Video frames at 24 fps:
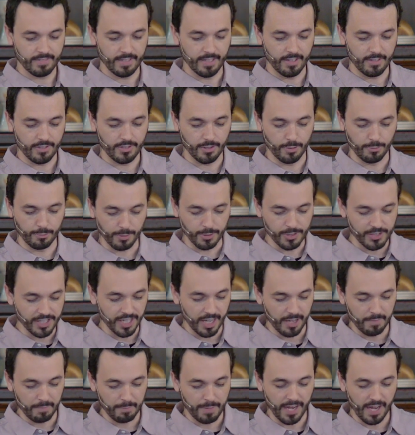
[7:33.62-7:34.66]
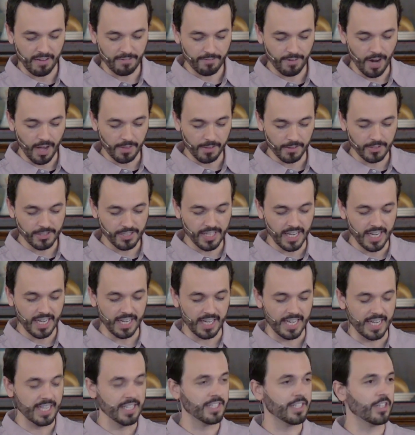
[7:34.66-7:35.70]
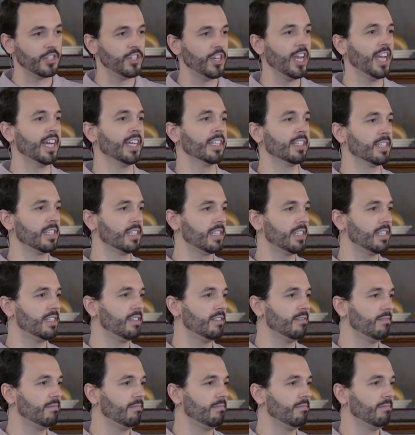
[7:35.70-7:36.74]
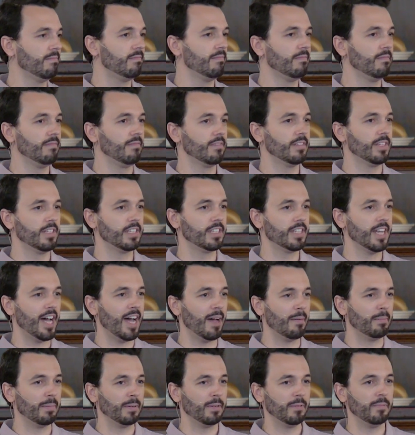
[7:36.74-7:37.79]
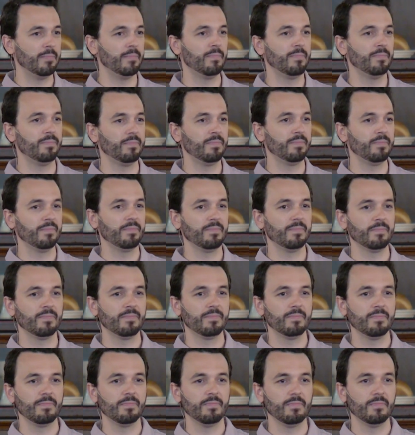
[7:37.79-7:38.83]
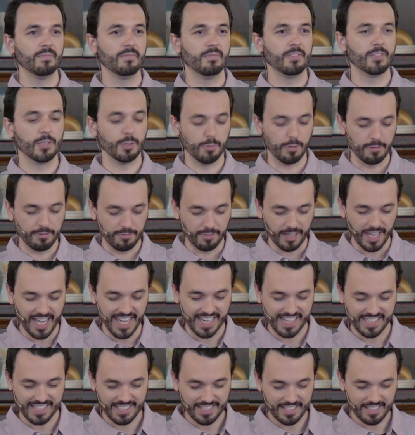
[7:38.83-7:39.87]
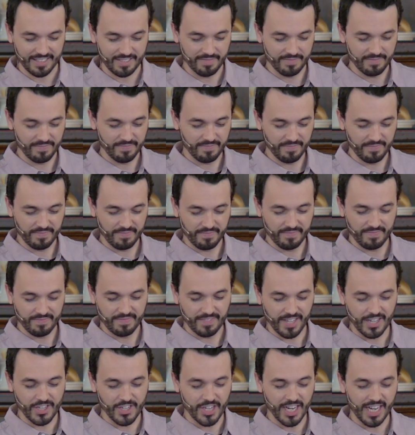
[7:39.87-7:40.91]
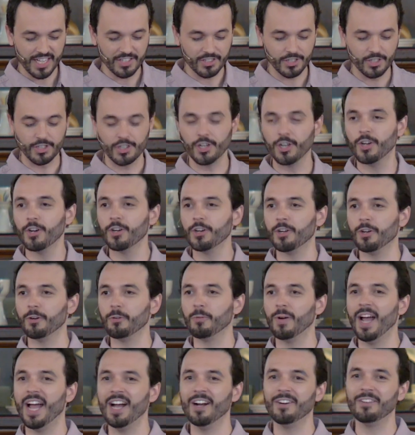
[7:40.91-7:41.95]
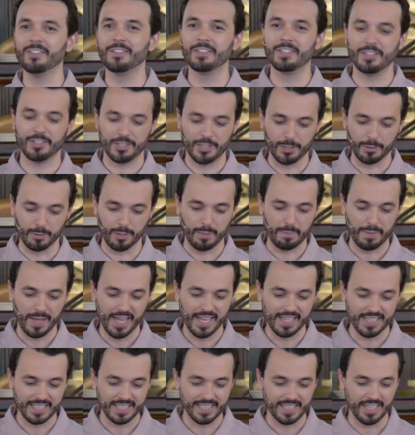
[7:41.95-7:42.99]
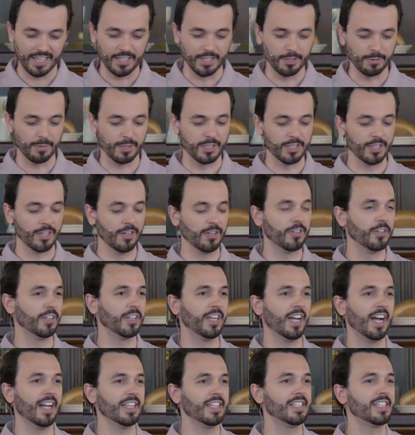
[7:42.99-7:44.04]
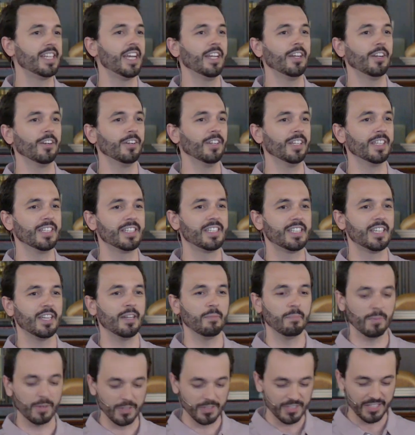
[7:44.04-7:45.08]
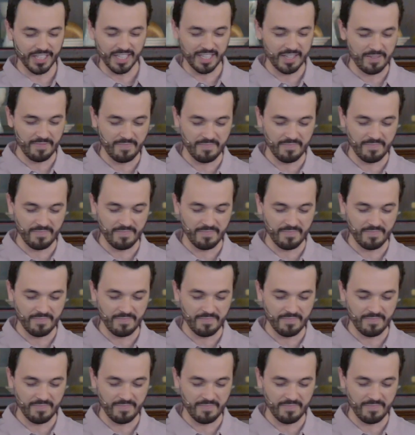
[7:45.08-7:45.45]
So for some, Father's Day is a chance to stop, to reflect, a chance to turn around, to repent, and to return to God's tenderness and mercy.